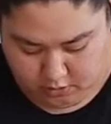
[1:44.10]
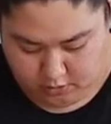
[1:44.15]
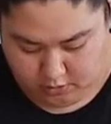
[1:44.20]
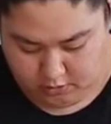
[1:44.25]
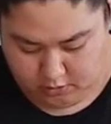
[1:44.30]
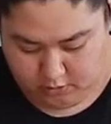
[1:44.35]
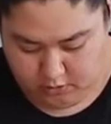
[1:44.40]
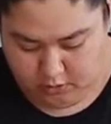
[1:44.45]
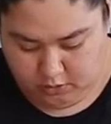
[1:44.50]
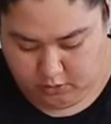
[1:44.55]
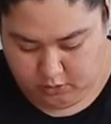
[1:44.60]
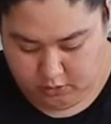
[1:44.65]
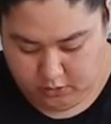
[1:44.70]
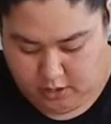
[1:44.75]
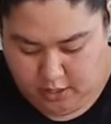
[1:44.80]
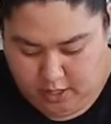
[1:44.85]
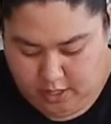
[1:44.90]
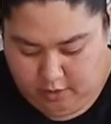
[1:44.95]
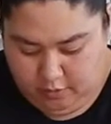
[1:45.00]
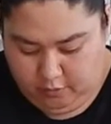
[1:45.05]
So you
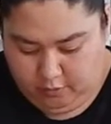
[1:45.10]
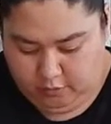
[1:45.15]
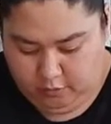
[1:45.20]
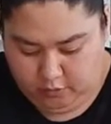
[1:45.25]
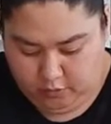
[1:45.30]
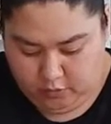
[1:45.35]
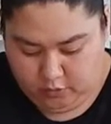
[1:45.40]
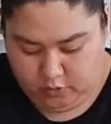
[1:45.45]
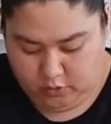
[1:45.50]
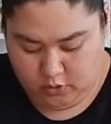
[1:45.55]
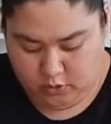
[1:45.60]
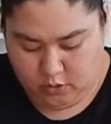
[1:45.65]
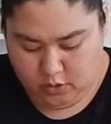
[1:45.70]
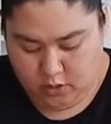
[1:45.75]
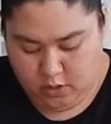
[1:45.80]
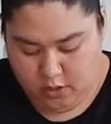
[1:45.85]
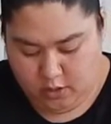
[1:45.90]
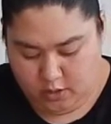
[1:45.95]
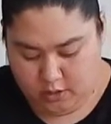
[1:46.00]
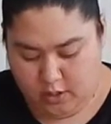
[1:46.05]
should have
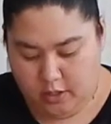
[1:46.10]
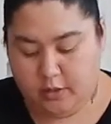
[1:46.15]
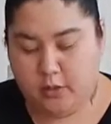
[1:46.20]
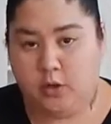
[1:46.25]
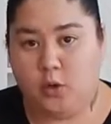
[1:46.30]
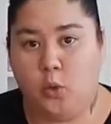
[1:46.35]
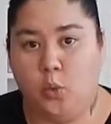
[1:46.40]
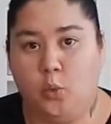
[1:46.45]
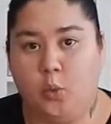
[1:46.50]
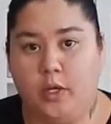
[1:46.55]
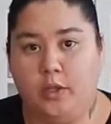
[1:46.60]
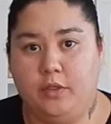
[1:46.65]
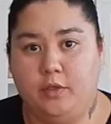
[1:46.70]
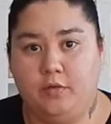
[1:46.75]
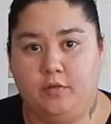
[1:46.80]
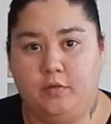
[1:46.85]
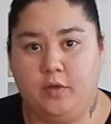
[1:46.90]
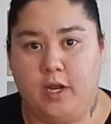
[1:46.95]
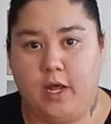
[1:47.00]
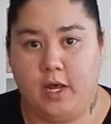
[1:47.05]
that little
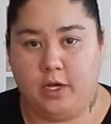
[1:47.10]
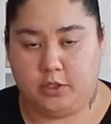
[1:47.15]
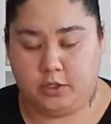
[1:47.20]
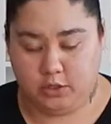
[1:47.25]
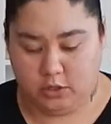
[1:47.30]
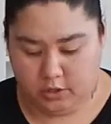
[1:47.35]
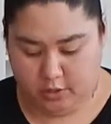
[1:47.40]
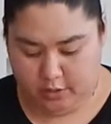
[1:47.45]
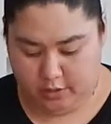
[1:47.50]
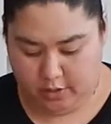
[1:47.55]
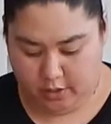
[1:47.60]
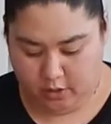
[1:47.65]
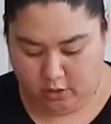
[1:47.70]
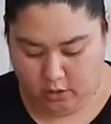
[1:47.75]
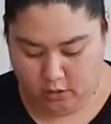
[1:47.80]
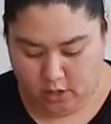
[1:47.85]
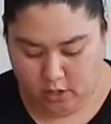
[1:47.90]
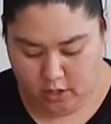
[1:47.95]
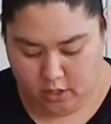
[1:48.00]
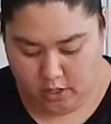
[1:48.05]
width of an extra
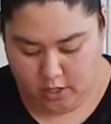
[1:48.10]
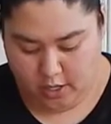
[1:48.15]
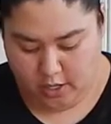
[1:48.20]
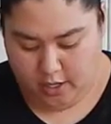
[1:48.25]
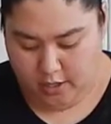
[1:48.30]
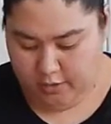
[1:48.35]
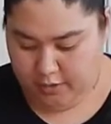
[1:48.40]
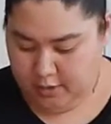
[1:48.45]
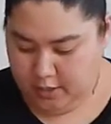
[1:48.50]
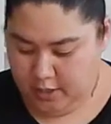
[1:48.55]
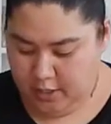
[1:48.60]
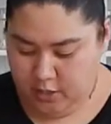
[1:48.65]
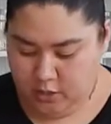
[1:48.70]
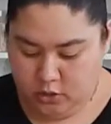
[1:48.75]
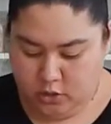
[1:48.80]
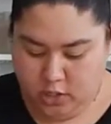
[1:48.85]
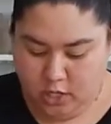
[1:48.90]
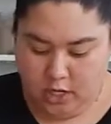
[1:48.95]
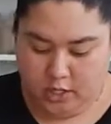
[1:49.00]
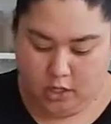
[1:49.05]
there. And
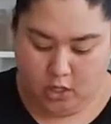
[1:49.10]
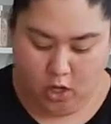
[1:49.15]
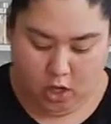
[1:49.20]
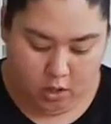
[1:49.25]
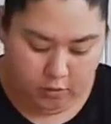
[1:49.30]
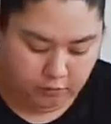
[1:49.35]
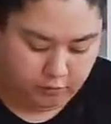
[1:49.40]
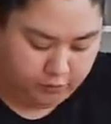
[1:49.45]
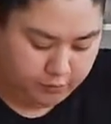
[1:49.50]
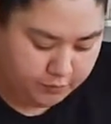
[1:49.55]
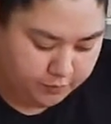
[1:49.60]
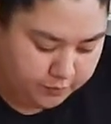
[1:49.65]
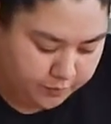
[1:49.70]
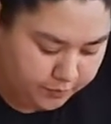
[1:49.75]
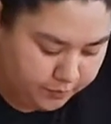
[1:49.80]
then cut it off.